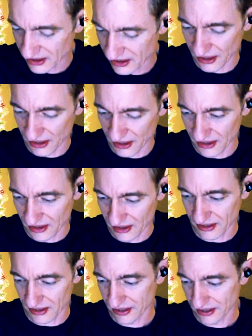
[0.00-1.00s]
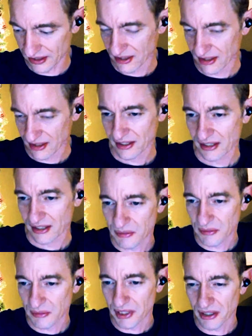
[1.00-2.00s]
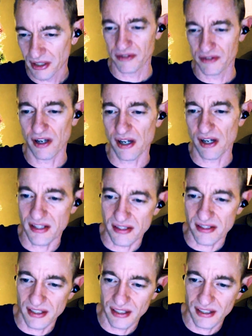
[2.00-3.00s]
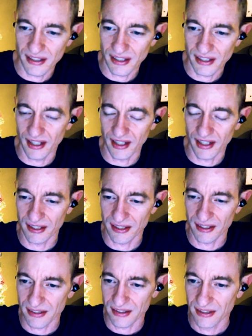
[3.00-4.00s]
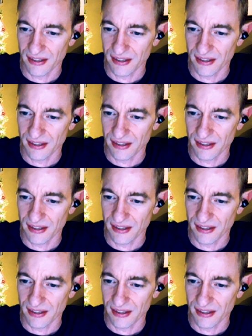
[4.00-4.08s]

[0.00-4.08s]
a marriage of honesty and